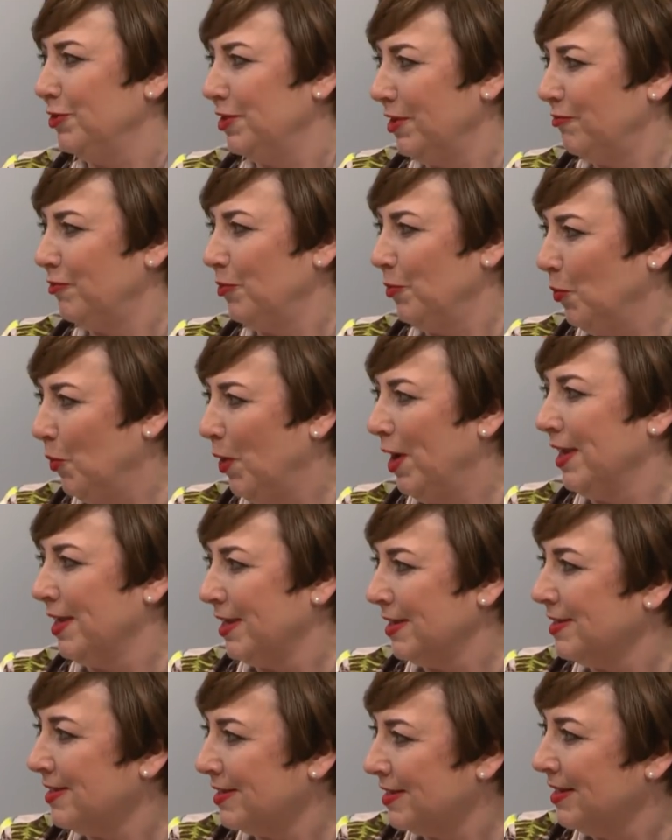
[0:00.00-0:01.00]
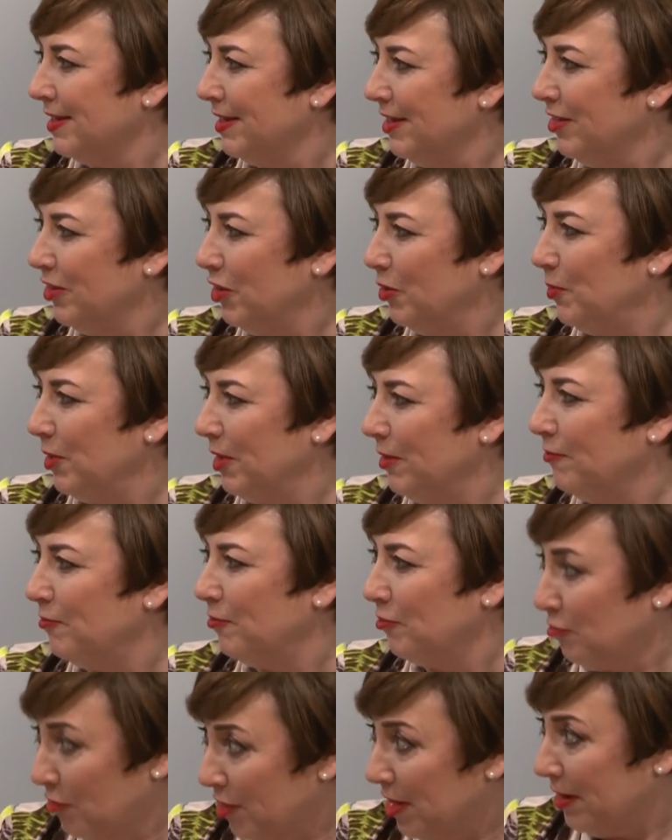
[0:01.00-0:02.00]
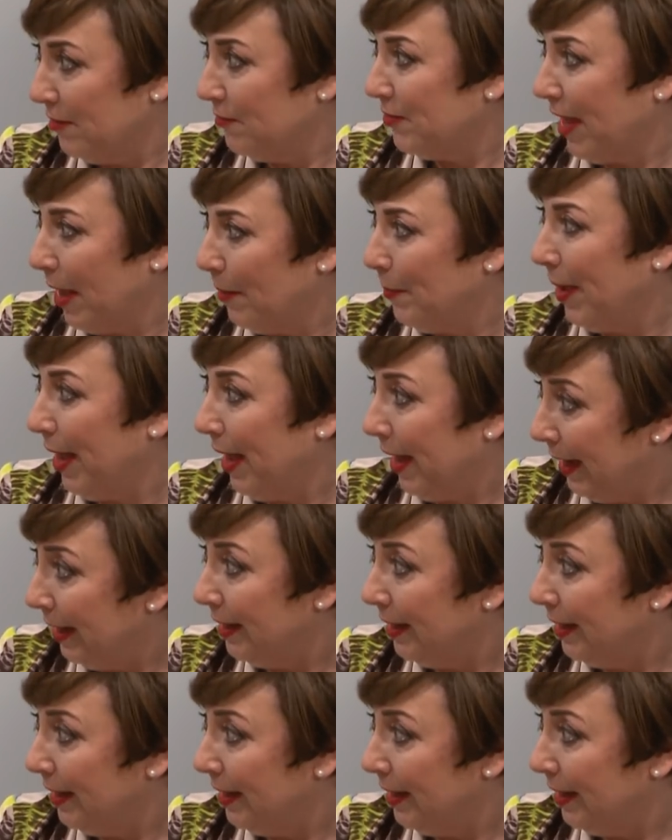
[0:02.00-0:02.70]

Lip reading: different ways of being free of that pain.